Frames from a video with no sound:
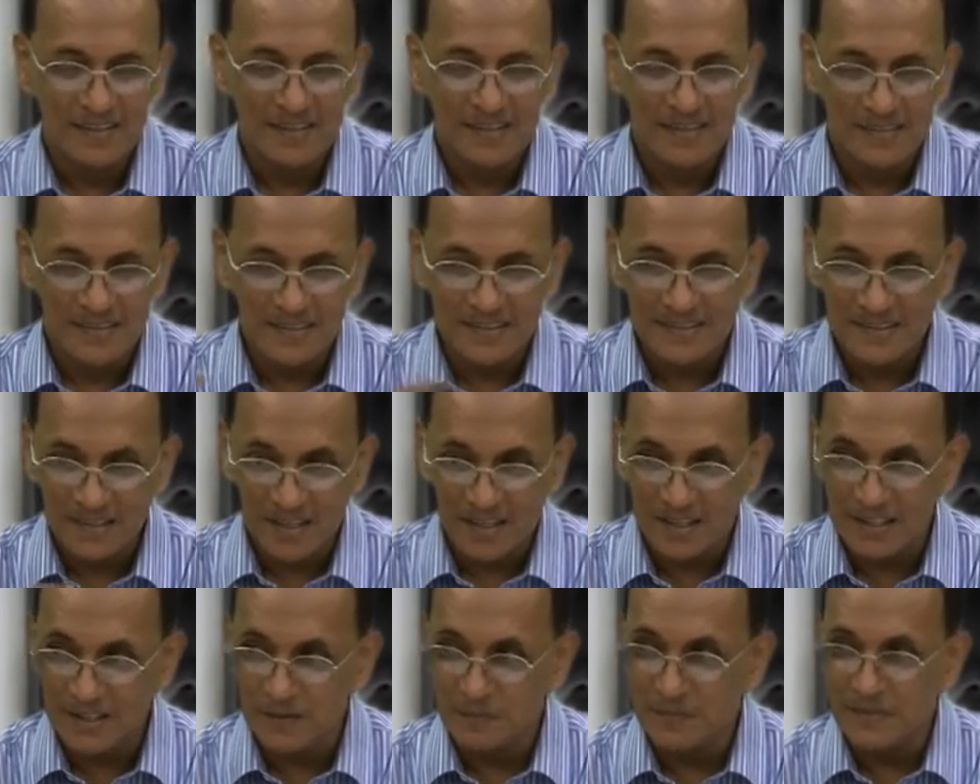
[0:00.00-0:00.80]
this
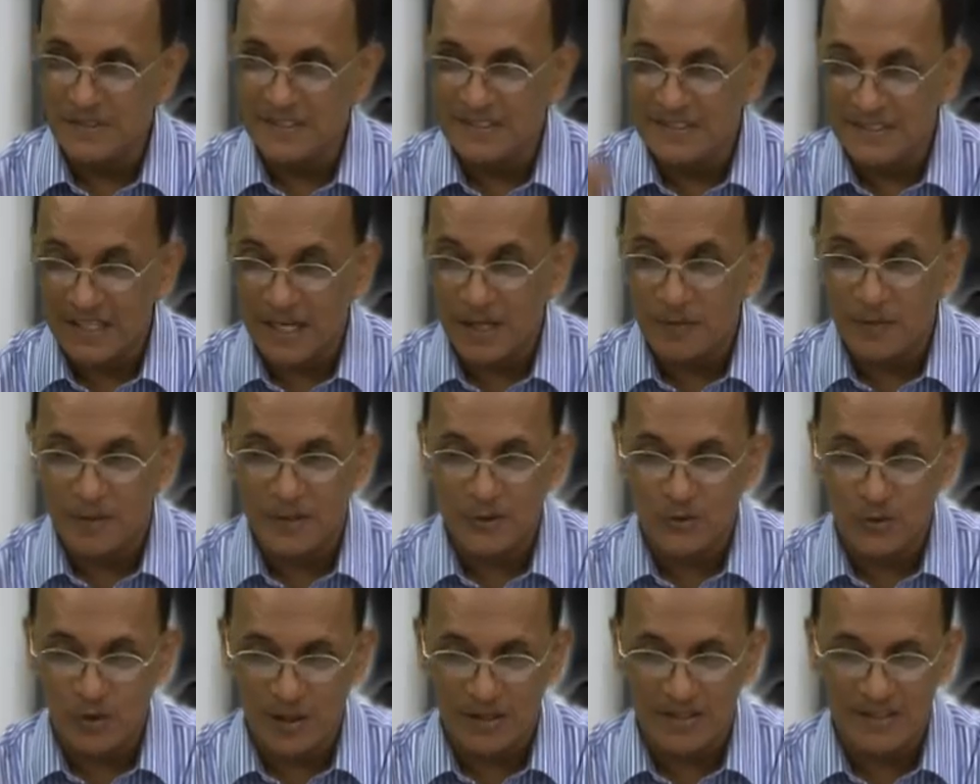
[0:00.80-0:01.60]
Karim is able
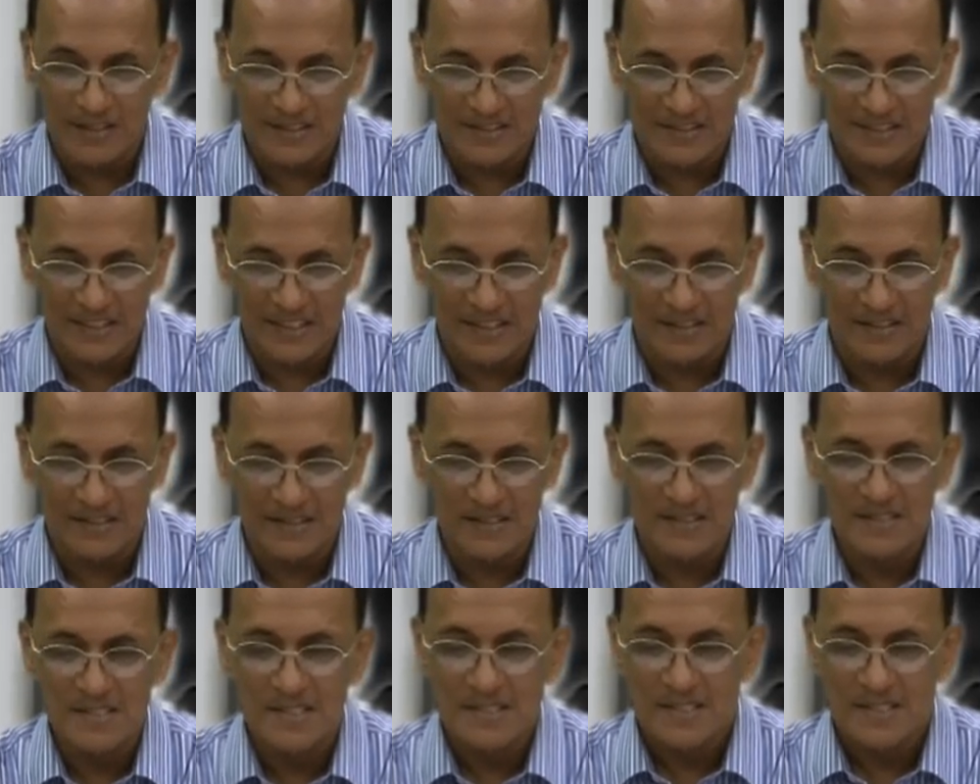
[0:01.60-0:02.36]
to understand.